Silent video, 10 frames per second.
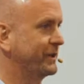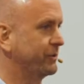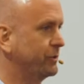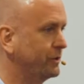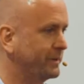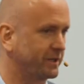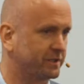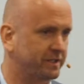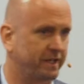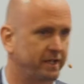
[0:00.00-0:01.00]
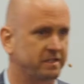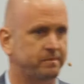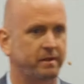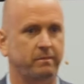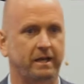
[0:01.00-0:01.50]
in the room here today,
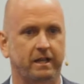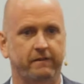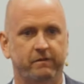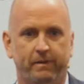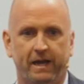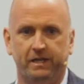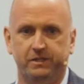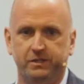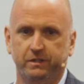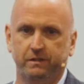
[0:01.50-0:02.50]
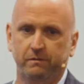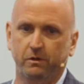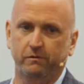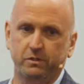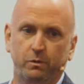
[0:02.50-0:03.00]
spent my life in packaging.
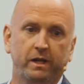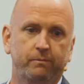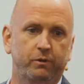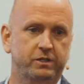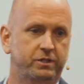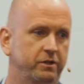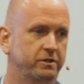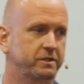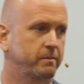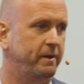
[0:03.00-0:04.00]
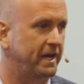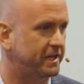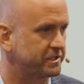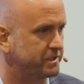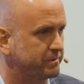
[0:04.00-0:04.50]
Over 20 plus years in the
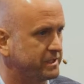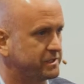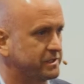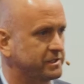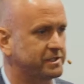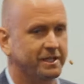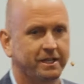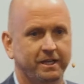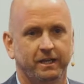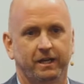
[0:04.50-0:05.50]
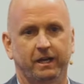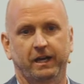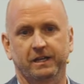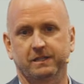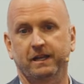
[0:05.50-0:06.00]
packaging business
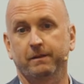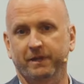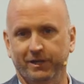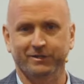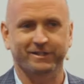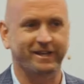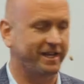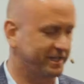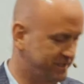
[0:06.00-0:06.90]
has led me here today